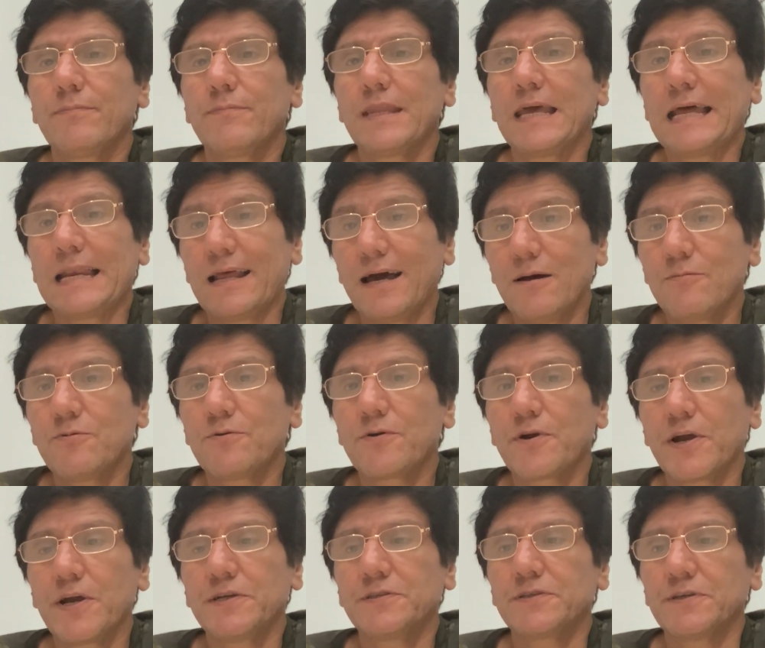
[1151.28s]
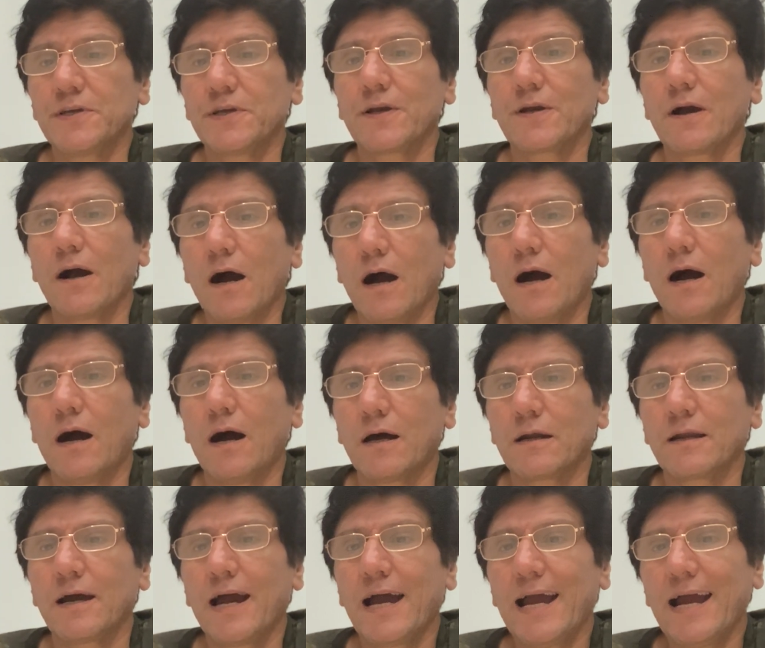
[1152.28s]
elaborating on
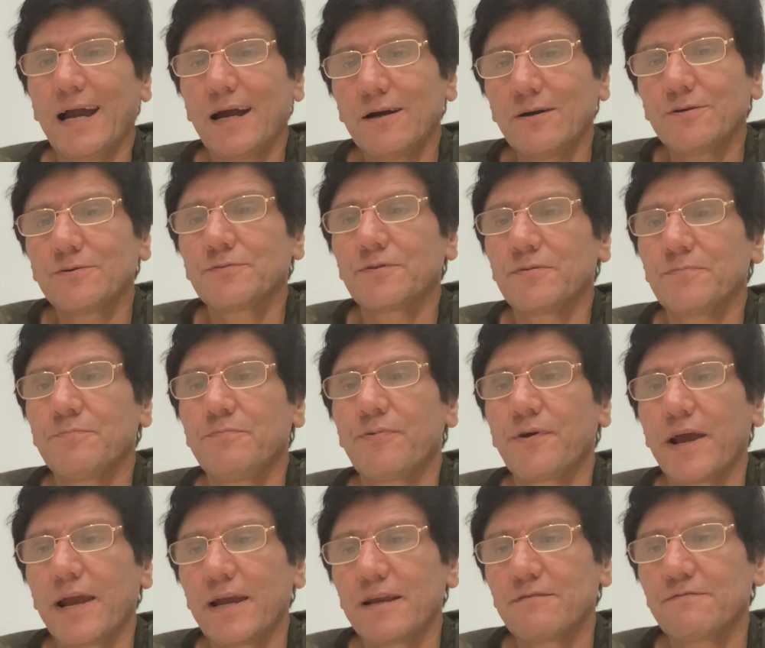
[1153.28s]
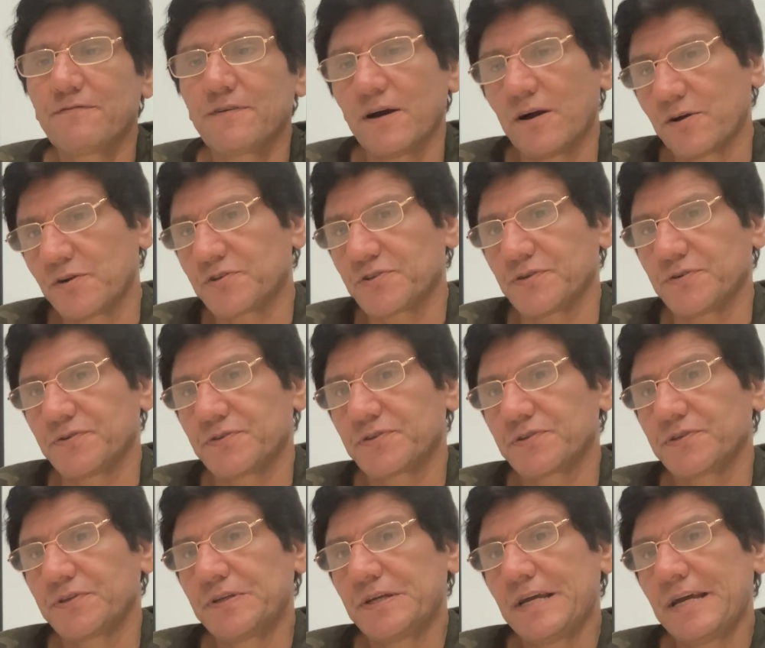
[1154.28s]
how the brain functions